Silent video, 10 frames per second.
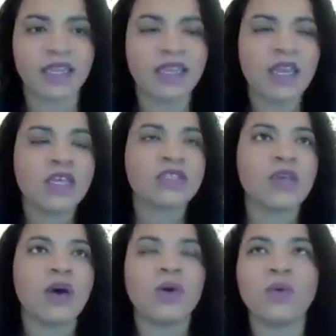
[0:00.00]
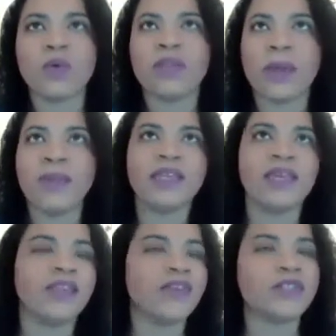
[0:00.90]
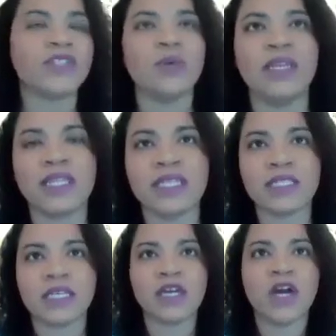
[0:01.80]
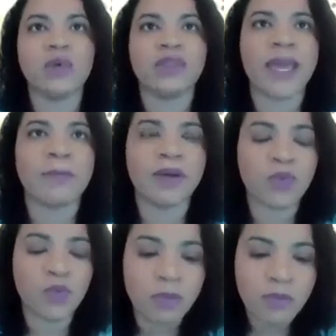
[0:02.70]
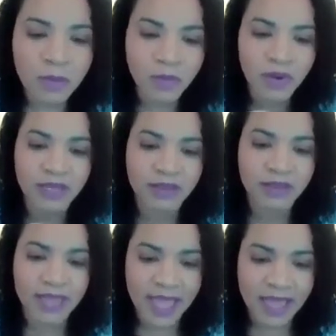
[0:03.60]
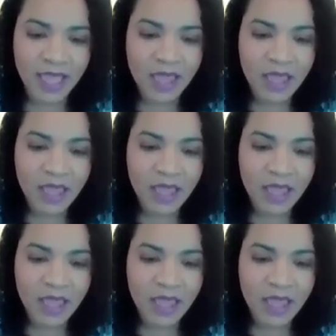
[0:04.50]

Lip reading: So, I mean, there's so many things that could go with that, but remembering that,